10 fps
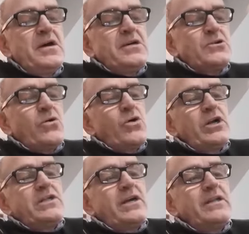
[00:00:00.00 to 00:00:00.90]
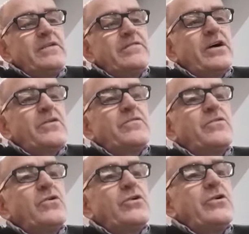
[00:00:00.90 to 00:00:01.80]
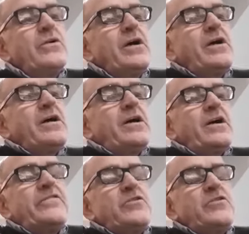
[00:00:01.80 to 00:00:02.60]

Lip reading: So I wanted to leave that for you. If